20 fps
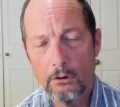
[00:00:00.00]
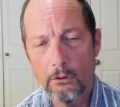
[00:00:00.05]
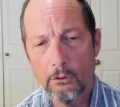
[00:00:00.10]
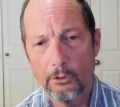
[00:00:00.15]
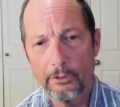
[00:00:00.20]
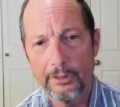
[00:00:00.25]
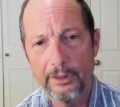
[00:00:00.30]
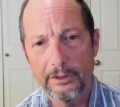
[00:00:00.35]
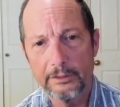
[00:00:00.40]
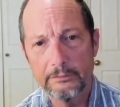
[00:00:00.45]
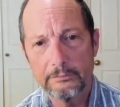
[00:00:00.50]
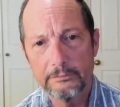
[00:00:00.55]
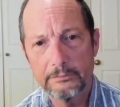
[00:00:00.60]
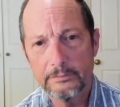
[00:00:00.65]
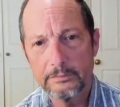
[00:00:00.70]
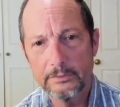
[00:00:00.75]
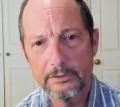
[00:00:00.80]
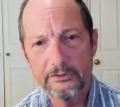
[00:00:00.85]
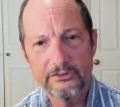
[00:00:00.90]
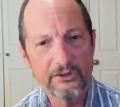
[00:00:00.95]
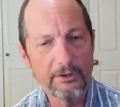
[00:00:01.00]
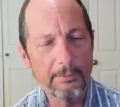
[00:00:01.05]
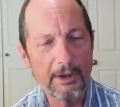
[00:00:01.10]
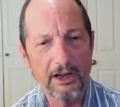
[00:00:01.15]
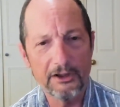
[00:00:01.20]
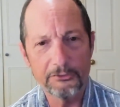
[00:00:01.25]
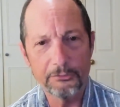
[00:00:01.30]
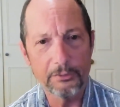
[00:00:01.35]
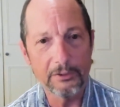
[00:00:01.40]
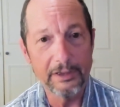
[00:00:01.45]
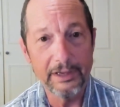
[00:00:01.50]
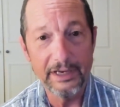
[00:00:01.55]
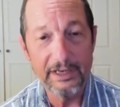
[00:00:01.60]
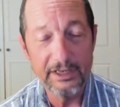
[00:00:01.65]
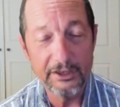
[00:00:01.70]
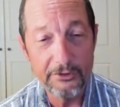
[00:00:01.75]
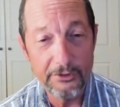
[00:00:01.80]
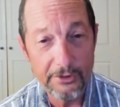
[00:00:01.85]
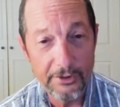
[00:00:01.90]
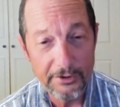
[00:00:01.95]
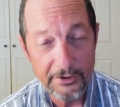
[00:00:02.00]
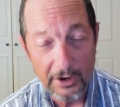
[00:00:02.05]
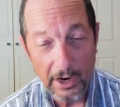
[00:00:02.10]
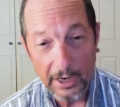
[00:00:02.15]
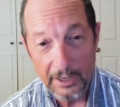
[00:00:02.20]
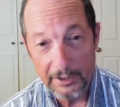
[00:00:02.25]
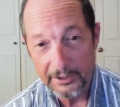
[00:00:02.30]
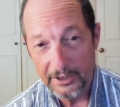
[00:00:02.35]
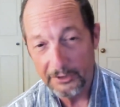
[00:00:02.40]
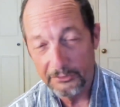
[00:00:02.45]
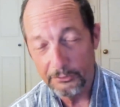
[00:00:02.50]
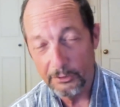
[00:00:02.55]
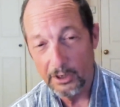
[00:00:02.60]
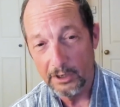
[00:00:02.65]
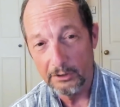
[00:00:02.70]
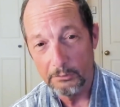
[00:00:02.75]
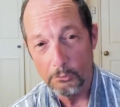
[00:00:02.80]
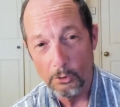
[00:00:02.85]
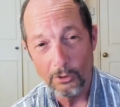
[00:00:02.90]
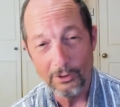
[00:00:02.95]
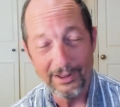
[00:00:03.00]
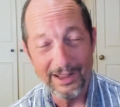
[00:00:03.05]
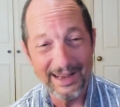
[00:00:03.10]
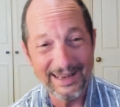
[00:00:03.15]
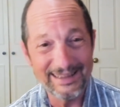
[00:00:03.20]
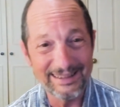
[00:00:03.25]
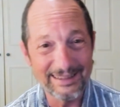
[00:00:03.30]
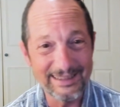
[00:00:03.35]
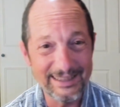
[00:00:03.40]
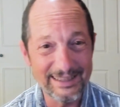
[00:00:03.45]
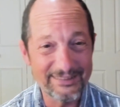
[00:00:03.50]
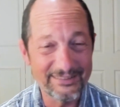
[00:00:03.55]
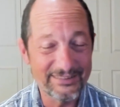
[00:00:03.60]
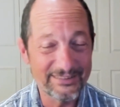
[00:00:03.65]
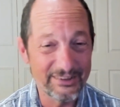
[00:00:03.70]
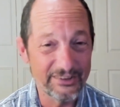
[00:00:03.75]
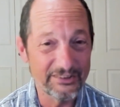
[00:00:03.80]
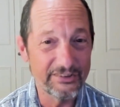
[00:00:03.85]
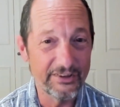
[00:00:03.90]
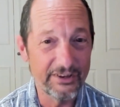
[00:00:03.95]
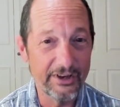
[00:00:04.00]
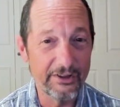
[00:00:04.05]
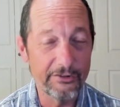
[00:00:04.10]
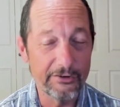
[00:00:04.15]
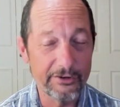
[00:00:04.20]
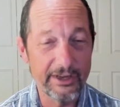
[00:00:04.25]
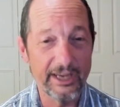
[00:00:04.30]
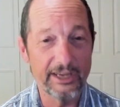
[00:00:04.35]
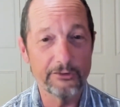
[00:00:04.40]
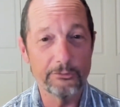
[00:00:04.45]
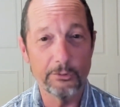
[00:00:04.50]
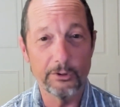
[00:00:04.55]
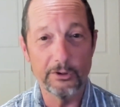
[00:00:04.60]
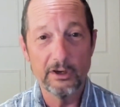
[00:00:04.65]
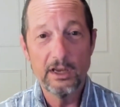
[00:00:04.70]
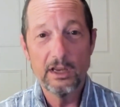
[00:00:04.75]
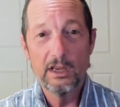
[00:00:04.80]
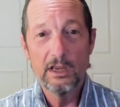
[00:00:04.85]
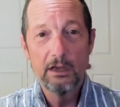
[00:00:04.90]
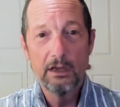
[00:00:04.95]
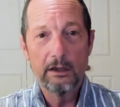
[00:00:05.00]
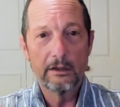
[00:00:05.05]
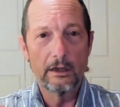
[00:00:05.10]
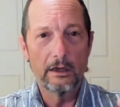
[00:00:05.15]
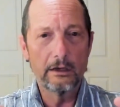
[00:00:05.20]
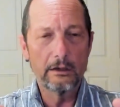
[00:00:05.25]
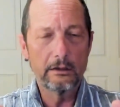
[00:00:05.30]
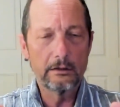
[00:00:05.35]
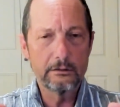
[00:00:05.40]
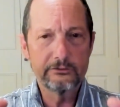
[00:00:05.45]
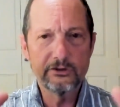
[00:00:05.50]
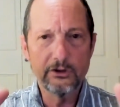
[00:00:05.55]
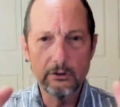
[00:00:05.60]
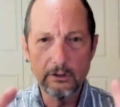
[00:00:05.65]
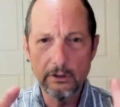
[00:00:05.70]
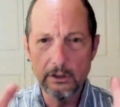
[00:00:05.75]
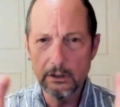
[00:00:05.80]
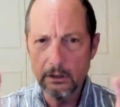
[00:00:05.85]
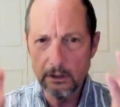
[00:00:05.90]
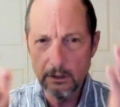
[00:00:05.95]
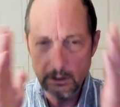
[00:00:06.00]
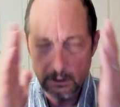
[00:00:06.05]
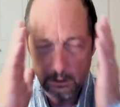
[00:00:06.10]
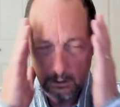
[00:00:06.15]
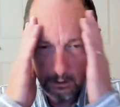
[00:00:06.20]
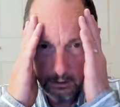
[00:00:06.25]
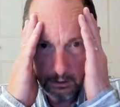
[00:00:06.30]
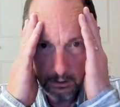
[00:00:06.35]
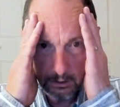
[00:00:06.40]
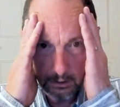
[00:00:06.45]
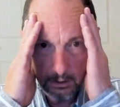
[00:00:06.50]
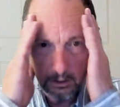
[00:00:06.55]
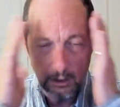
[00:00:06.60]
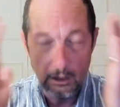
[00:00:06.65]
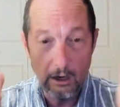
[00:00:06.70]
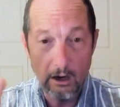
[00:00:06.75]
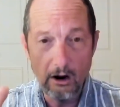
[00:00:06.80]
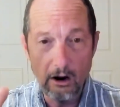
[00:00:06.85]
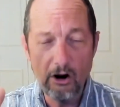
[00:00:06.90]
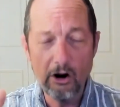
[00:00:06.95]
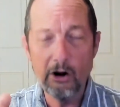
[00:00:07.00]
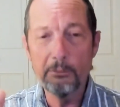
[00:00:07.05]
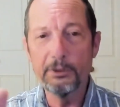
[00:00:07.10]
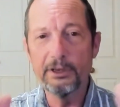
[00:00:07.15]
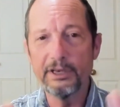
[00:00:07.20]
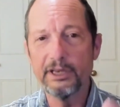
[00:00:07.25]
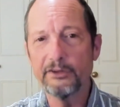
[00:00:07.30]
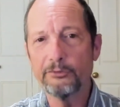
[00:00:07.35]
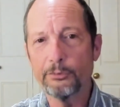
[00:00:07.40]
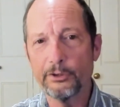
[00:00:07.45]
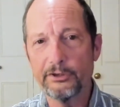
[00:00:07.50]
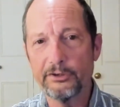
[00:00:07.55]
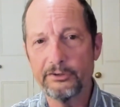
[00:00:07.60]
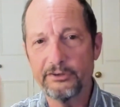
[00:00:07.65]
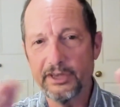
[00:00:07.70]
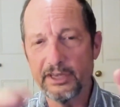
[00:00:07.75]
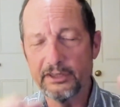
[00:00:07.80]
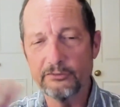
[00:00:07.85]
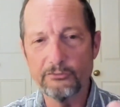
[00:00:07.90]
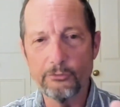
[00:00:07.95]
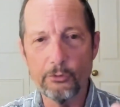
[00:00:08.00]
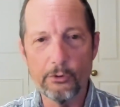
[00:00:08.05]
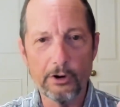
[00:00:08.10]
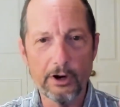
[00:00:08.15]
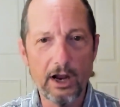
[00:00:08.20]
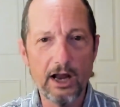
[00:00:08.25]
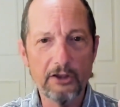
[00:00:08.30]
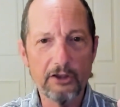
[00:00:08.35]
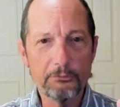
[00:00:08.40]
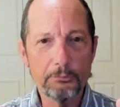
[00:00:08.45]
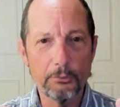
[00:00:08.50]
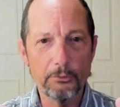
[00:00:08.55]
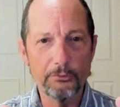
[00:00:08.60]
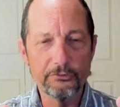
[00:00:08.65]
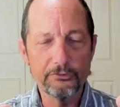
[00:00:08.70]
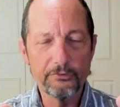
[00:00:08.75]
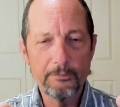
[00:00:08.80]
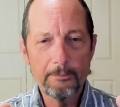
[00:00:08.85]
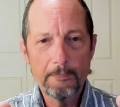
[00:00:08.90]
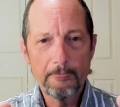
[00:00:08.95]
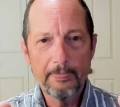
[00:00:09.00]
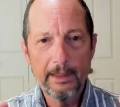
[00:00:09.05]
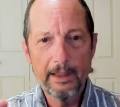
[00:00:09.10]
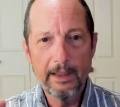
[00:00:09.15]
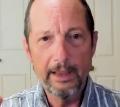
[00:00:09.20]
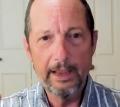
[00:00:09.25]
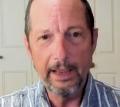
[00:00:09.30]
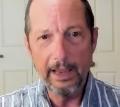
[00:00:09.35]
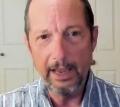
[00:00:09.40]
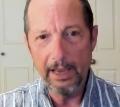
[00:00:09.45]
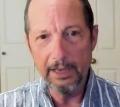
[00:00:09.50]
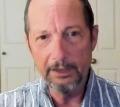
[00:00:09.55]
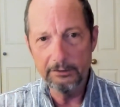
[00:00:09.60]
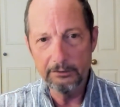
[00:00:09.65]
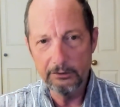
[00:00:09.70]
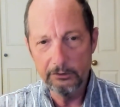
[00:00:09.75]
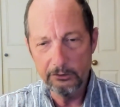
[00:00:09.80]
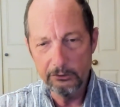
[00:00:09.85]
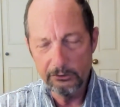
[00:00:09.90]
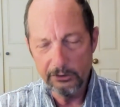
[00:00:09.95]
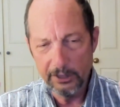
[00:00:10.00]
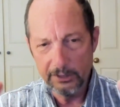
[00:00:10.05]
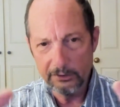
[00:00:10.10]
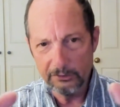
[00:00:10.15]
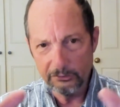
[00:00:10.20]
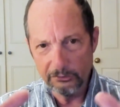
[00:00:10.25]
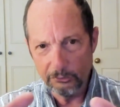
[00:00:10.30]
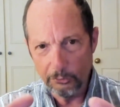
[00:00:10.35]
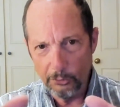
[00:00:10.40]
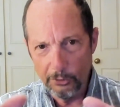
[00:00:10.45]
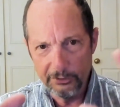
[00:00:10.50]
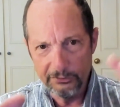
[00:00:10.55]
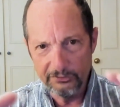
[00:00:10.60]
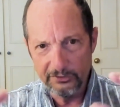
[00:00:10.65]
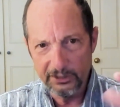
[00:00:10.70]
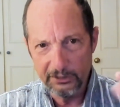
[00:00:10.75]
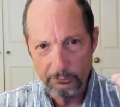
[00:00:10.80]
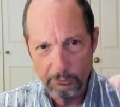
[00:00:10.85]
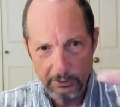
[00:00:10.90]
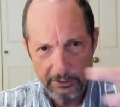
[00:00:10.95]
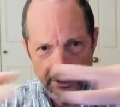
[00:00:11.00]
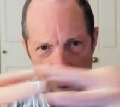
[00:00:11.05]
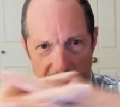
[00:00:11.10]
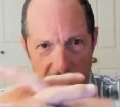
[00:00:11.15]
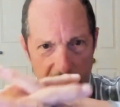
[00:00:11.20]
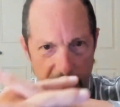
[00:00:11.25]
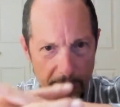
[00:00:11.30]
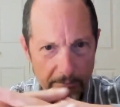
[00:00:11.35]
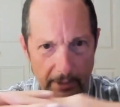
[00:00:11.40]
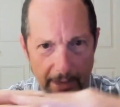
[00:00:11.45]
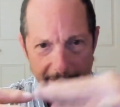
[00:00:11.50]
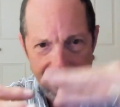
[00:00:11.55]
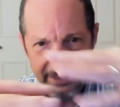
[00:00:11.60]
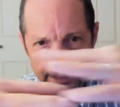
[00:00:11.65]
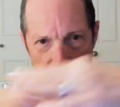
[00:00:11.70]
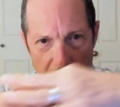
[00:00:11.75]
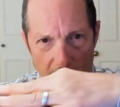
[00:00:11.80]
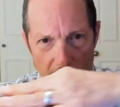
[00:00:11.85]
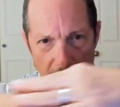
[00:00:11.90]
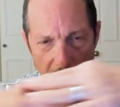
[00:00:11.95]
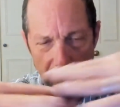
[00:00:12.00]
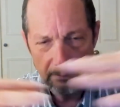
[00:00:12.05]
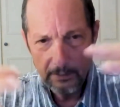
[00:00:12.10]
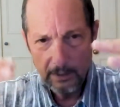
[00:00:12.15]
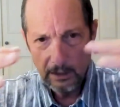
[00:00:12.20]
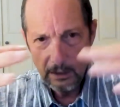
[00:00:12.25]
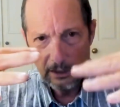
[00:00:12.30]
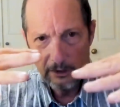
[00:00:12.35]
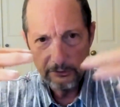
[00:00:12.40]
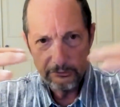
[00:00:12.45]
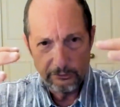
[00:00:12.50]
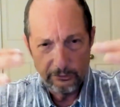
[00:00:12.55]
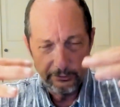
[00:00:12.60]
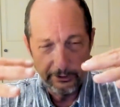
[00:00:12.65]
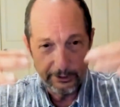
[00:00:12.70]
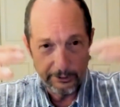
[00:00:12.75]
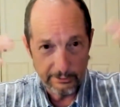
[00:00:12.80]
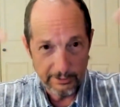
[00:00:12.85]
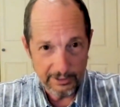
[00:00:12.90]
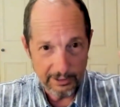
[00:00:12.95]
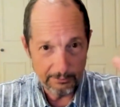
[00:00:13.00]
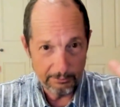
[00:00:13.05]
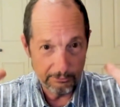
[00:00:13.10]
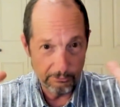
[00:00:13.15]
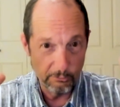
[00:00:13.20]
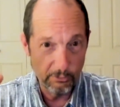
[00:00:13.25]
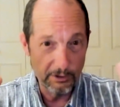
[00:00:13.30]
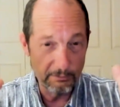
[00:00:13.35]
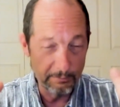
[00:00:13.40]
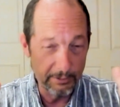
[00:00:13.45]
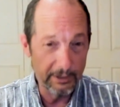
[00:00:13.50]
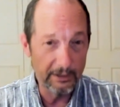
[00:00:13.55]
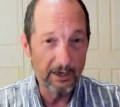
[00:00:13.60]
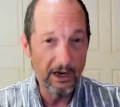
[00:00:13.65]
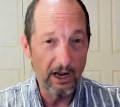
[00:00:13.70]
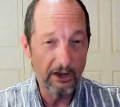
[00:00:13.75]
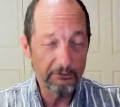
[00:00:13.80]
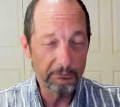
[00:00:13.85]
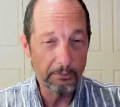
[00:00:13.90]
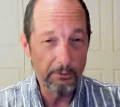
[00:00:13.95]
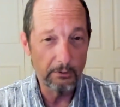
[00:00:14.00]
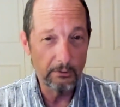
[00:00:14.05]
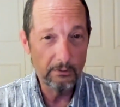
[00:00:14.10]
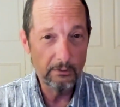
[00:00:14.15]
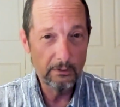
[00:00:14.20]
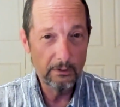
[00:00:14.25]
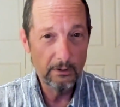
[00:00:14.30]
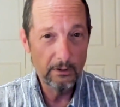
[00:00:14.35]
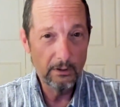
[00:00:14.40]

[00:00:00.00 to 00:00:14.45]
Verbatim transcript: or that somehow it's related to the diatessaron, or more likely it's just another case where. Uh, so a, uh, a, uh, a harmony is where you take the four gospels and you take the stories in each one and you combine them all so that you end up with one big gospel.